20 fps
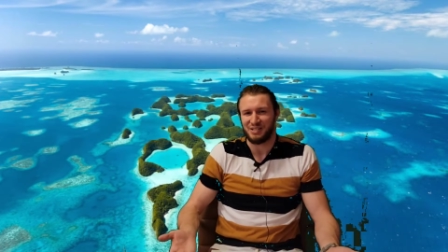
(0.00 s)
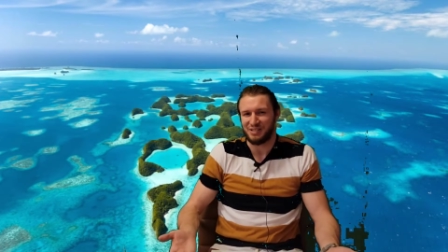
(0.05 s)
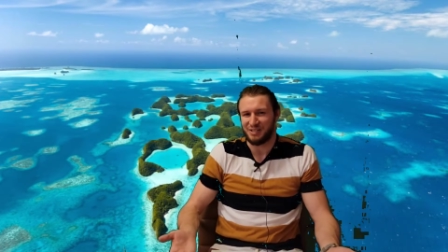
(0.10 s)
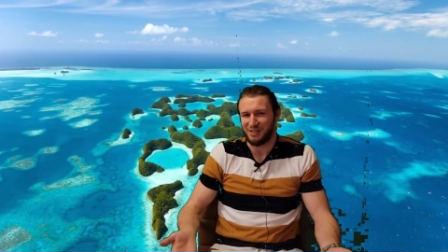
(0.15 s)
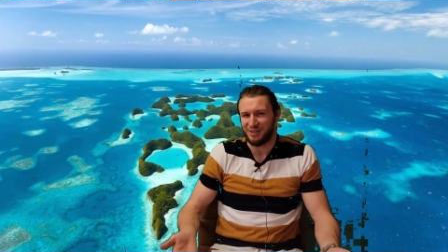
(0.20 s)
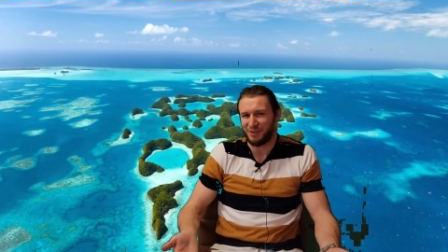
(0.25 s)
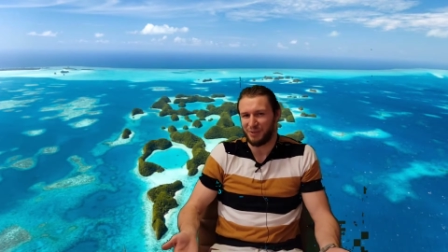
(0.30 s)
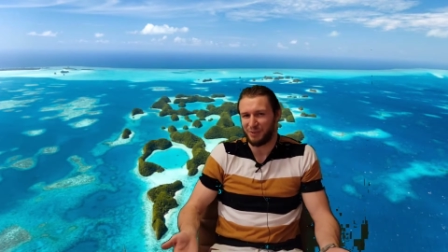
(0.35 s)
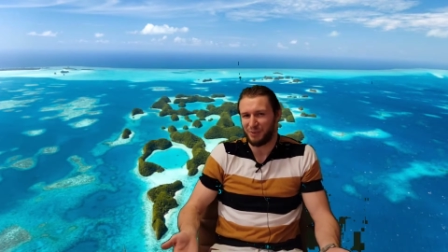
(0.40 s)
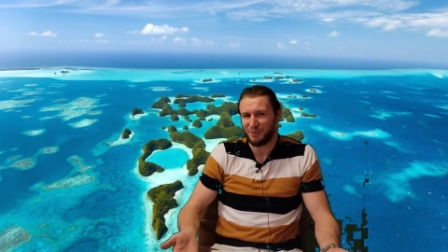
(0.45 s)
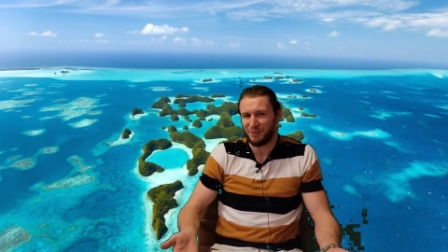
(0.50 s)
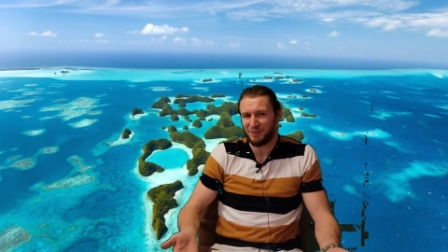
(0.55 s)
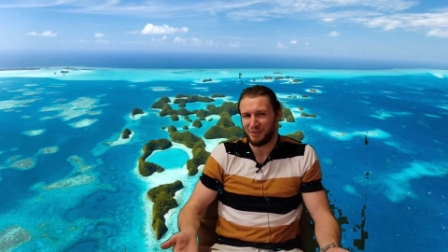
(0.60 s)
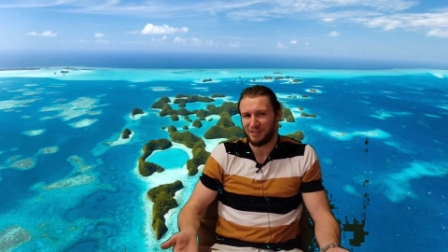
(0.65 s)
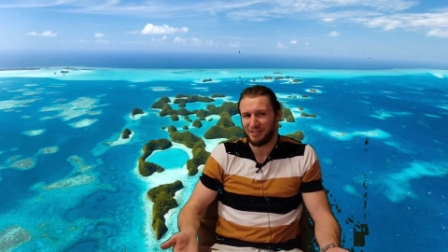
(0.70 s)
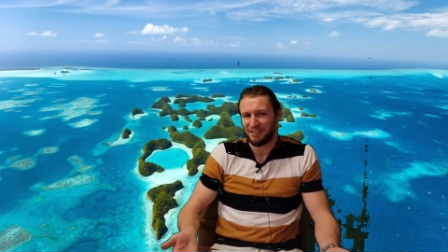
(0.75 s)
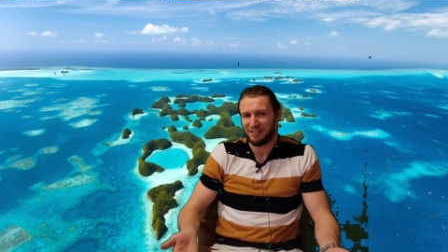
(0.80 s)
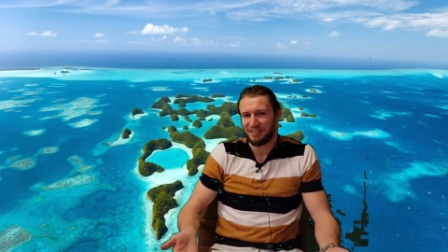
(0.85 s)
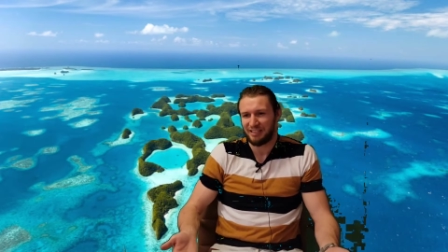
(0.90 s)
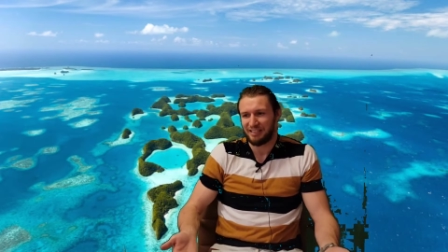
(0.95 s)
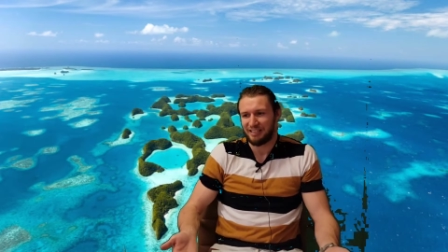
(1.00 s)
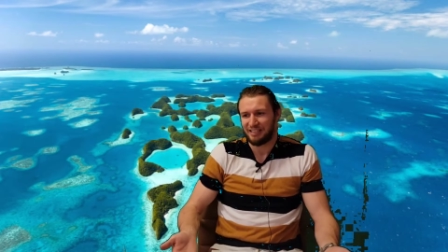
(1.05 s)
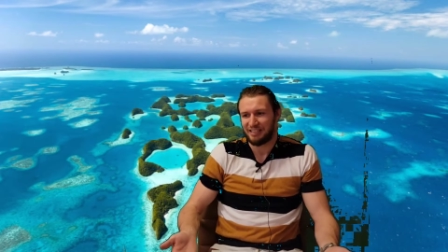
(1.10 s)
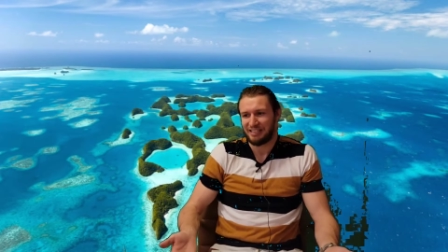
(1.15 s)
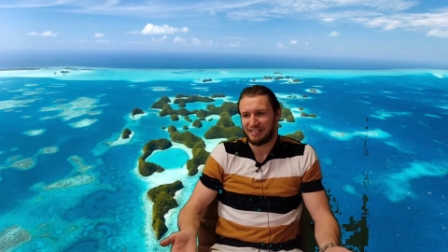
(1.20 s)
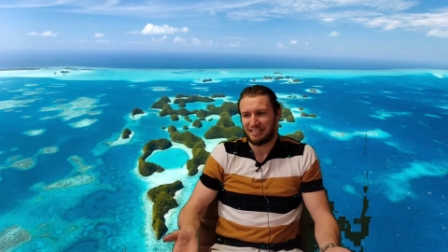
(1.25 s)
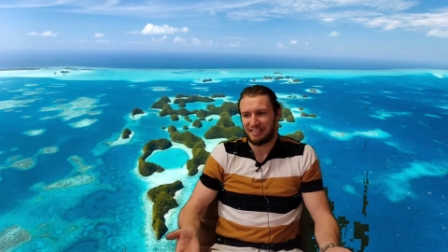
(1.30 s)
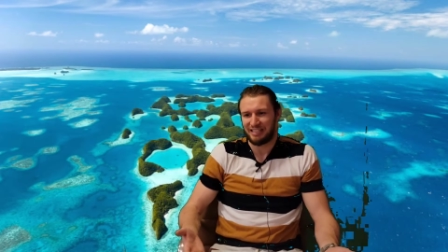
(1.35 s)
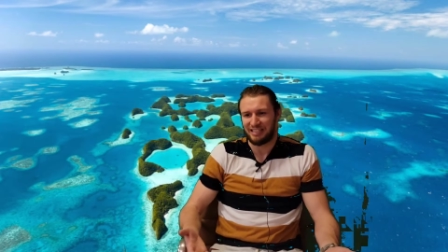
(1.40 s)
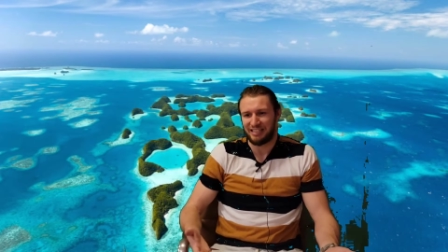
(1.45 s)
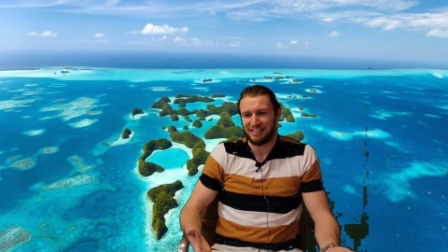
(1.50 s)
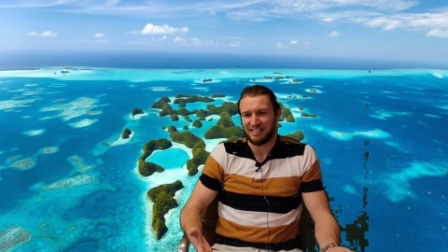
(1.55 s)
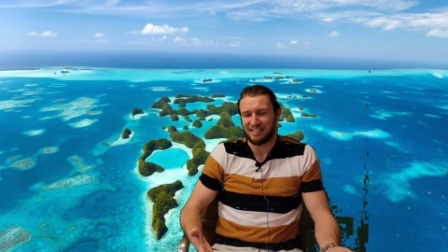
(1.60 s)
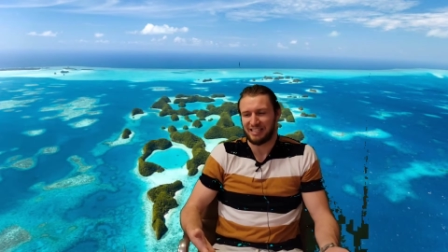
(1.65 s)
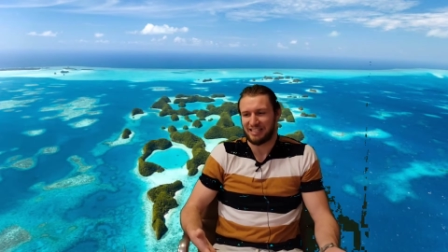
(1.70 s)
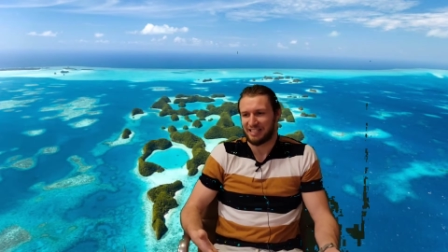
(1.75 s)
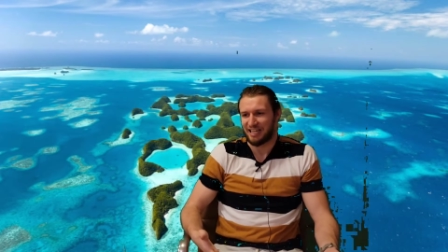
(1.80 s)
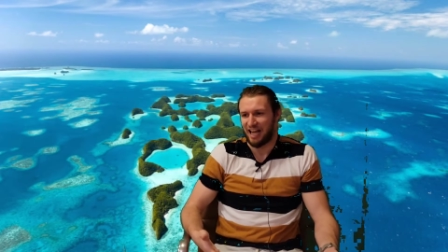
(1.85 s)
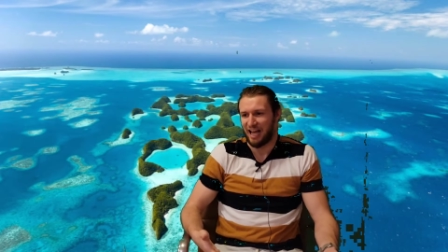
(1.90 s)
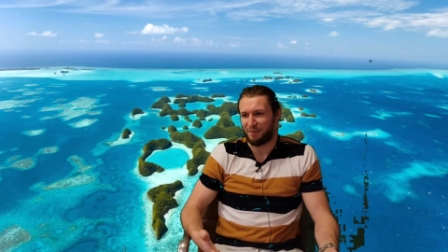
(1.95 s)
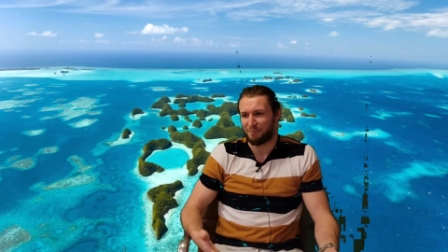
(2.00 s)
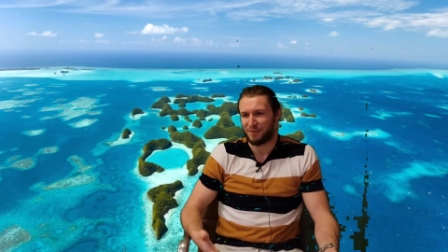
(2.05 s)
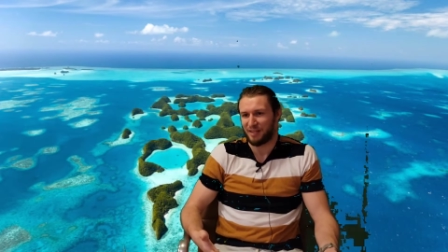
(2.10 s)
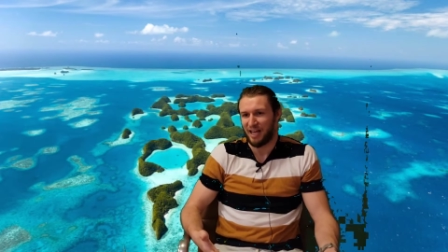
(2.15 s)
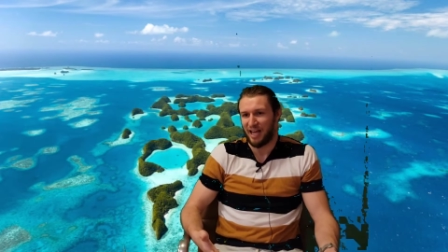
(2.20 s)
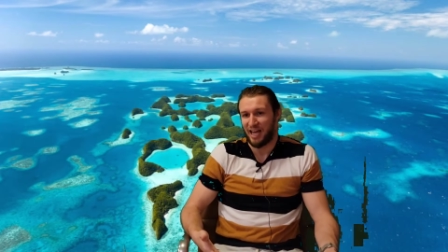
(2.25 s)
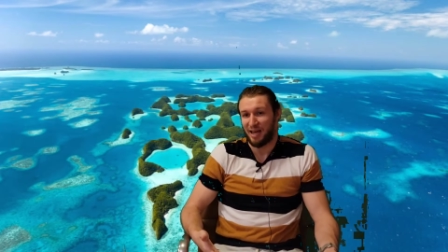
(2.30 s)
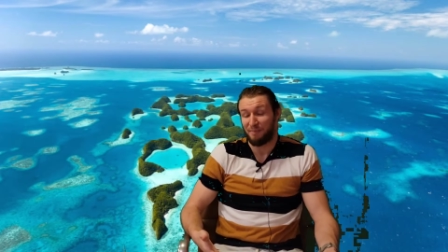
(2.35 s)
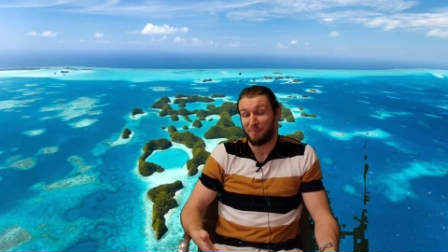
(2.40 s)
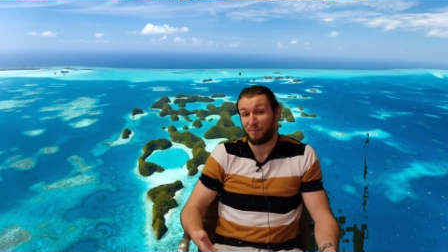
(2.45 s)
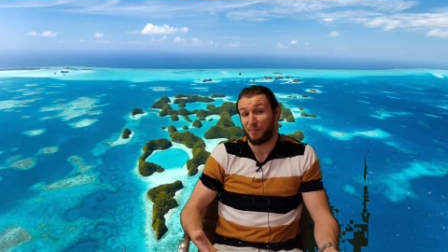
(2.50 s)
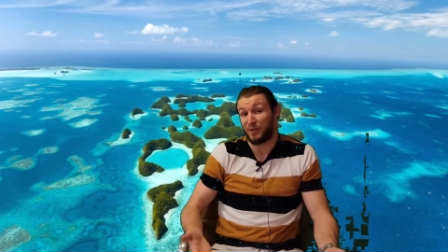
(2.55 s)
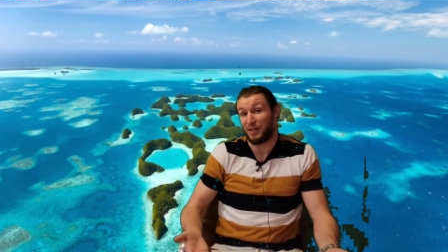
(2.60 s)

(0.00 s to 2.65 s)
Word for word: do to stop that.